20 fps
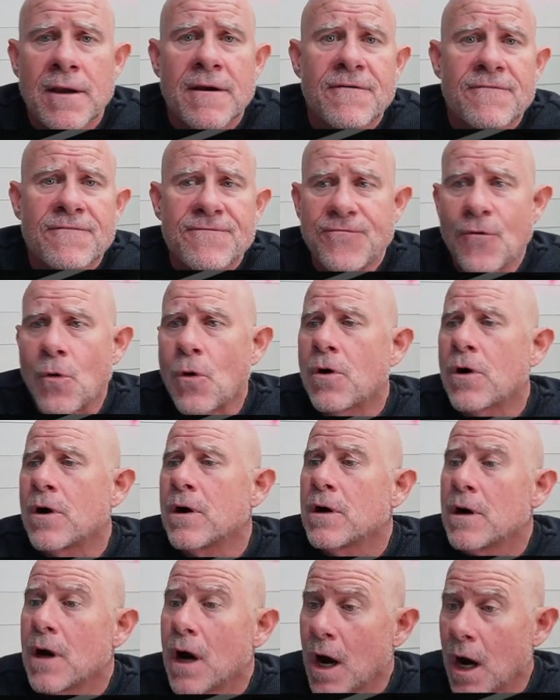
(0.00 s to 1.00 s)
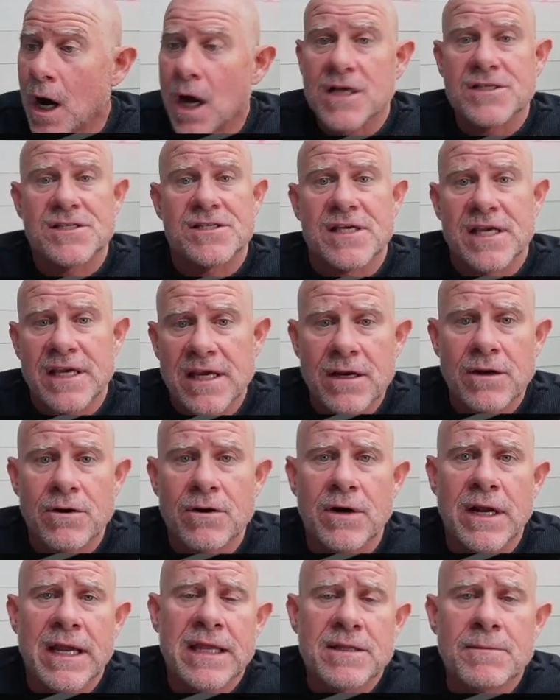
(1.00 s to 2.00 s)
for us
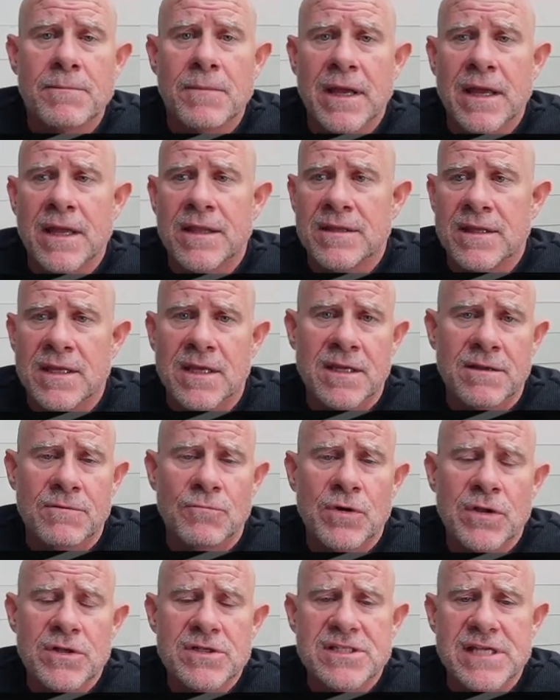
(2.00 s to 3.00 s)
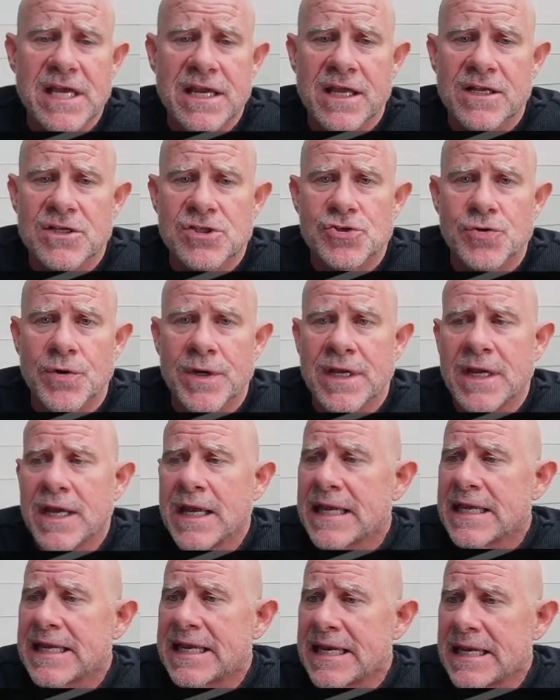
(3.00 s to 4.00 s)
here in the in the real estate industry
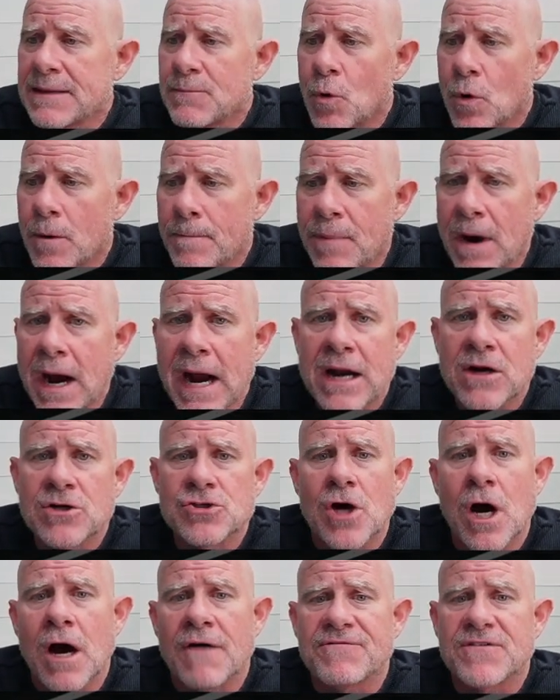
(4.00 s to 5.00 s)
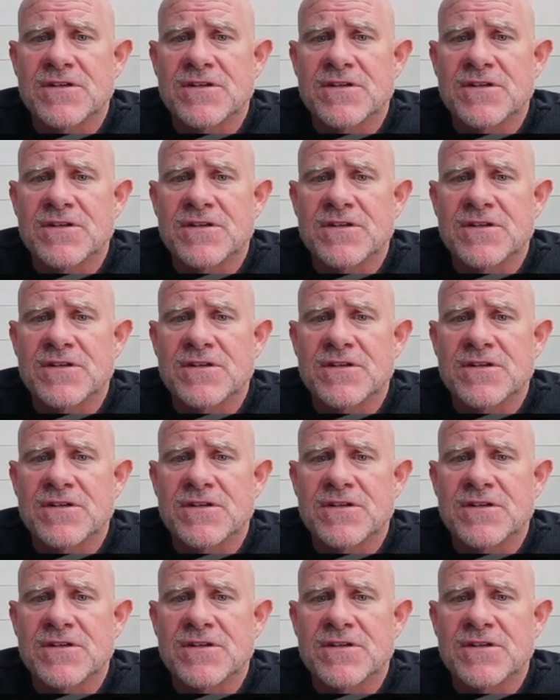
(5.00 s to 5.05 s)
getting more buyers off the